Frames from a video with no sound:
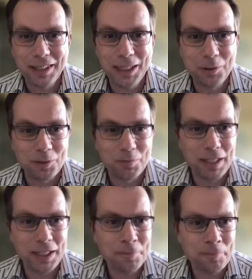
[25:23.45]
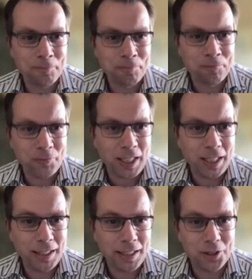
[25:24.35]
equals money. And
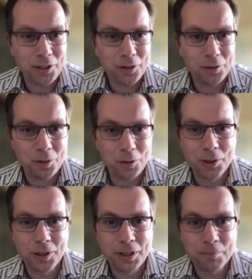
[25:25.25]
then it shows all the,